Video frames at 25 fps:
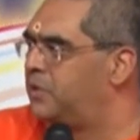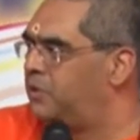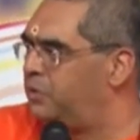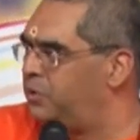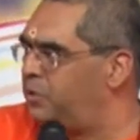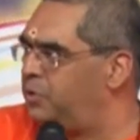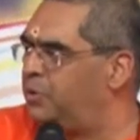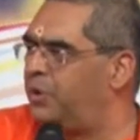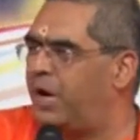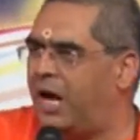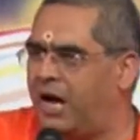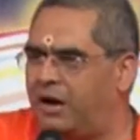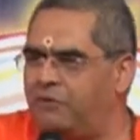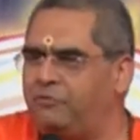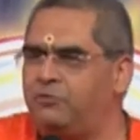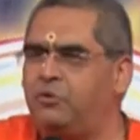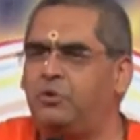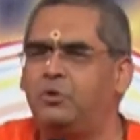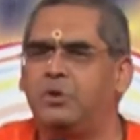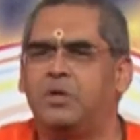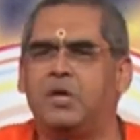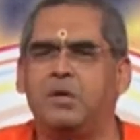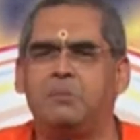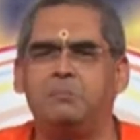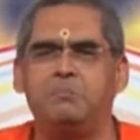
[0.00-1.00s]
you have
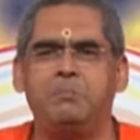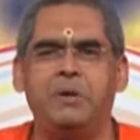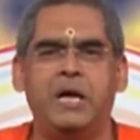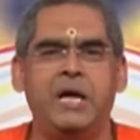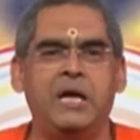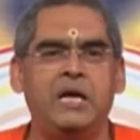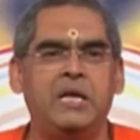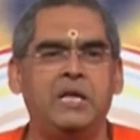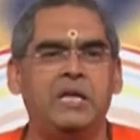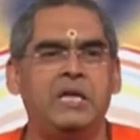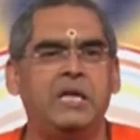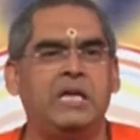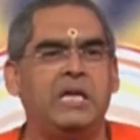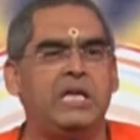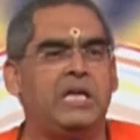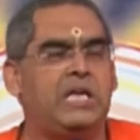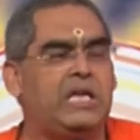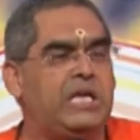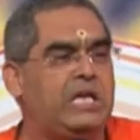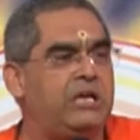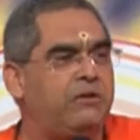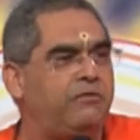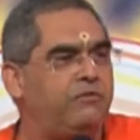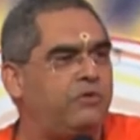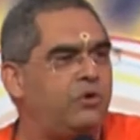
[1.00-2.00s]
to come back
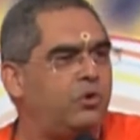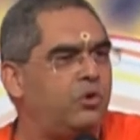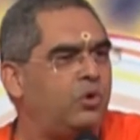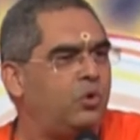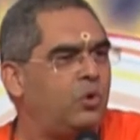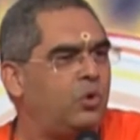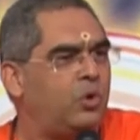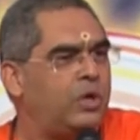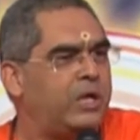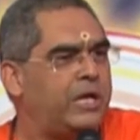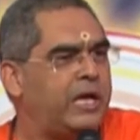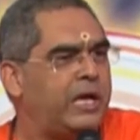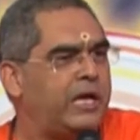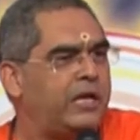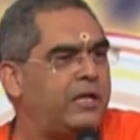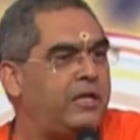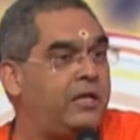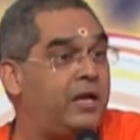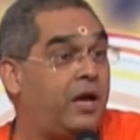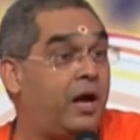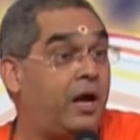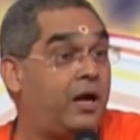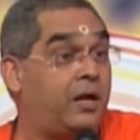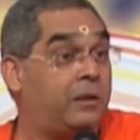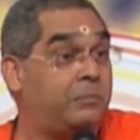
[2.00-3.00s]
if you don't get
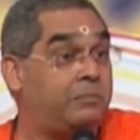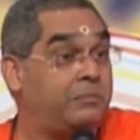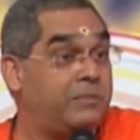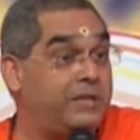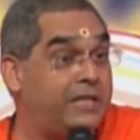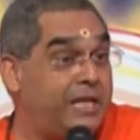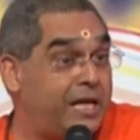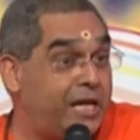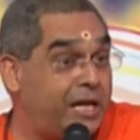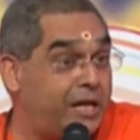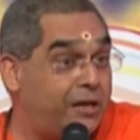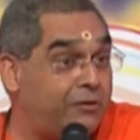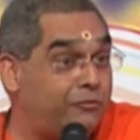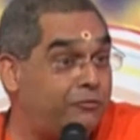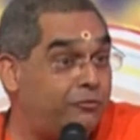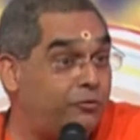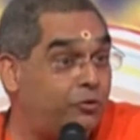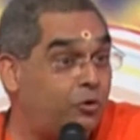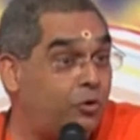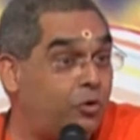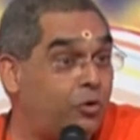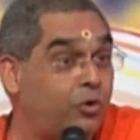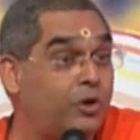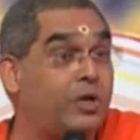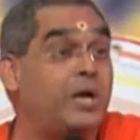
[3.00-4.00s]
jnanam.
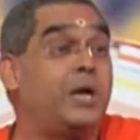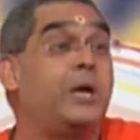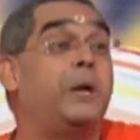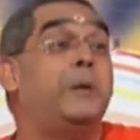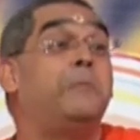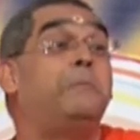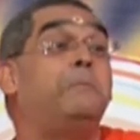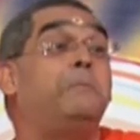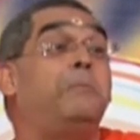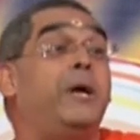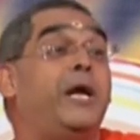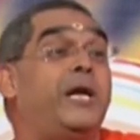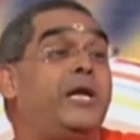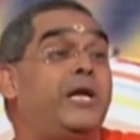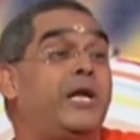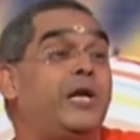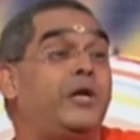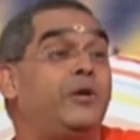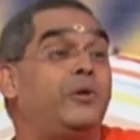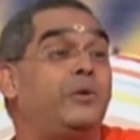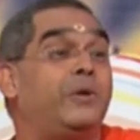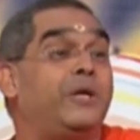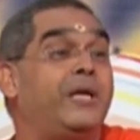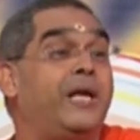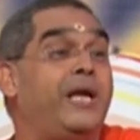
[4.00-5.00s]
Therefore, better
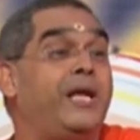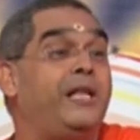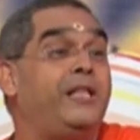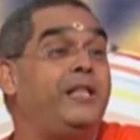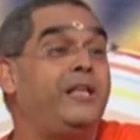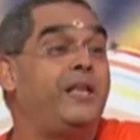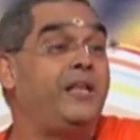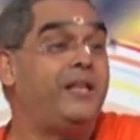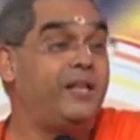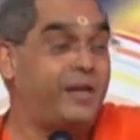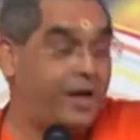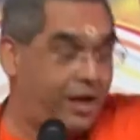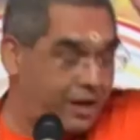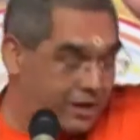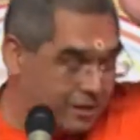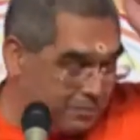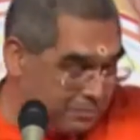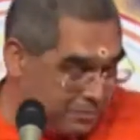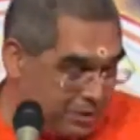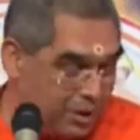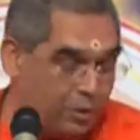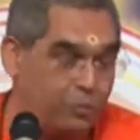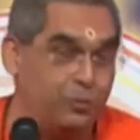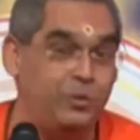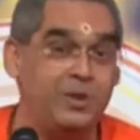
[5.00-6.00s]
to gain the
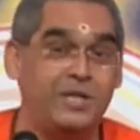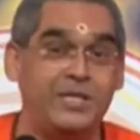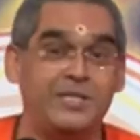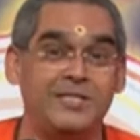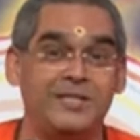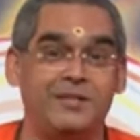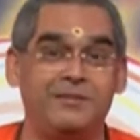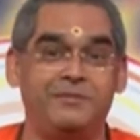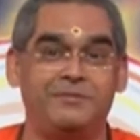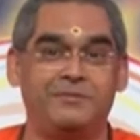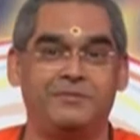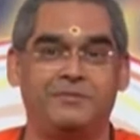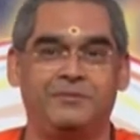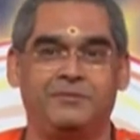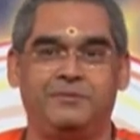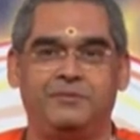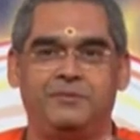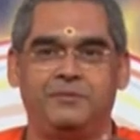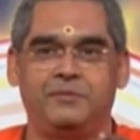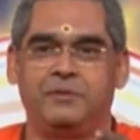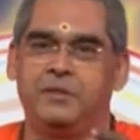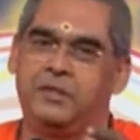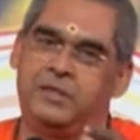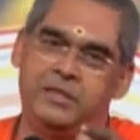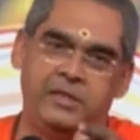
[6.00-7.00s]
jnanam now itself.
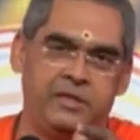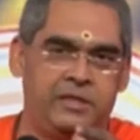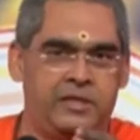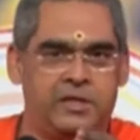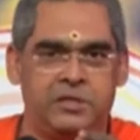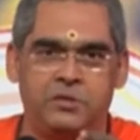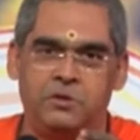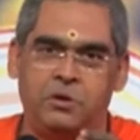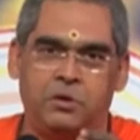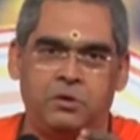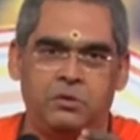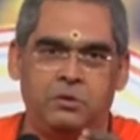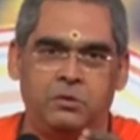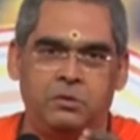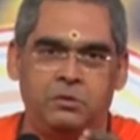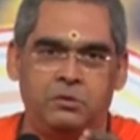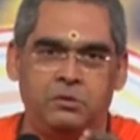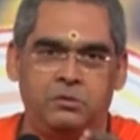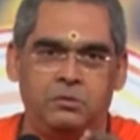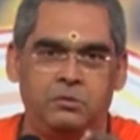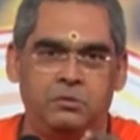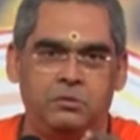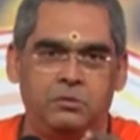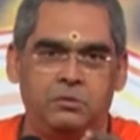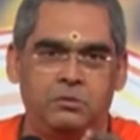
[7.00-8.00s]
Yes or no?
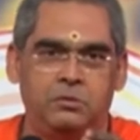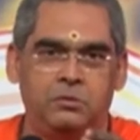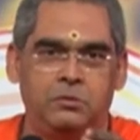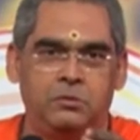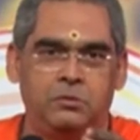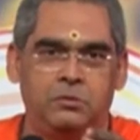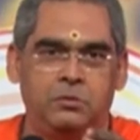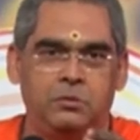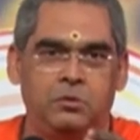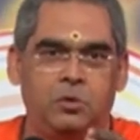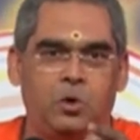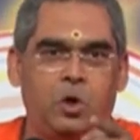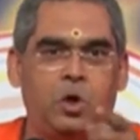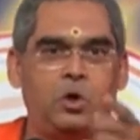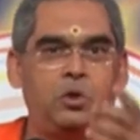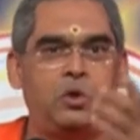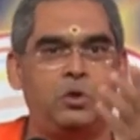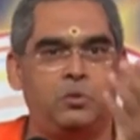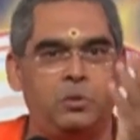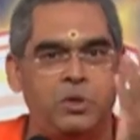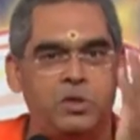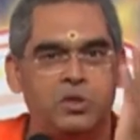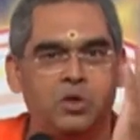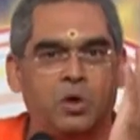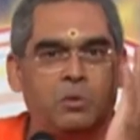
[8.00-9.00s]

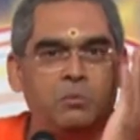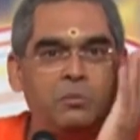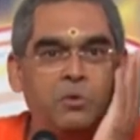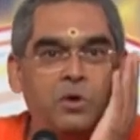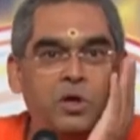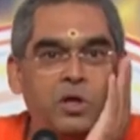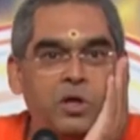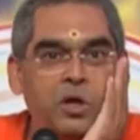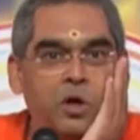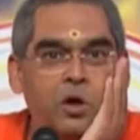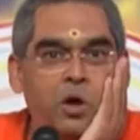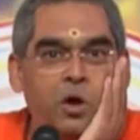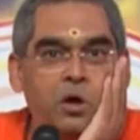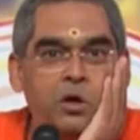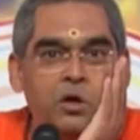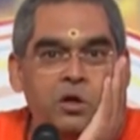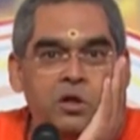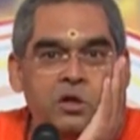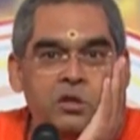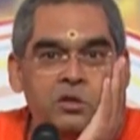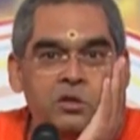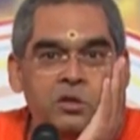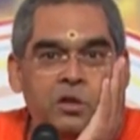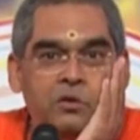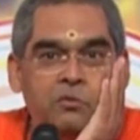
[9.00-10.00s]
Otherwise, how many long
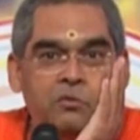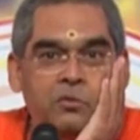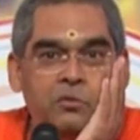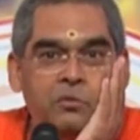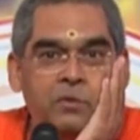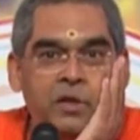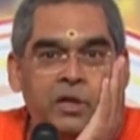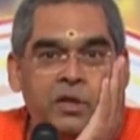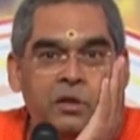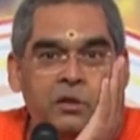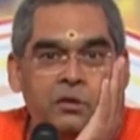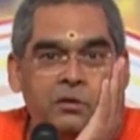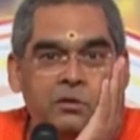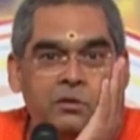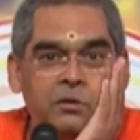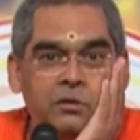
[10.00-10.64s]
years you have to wait?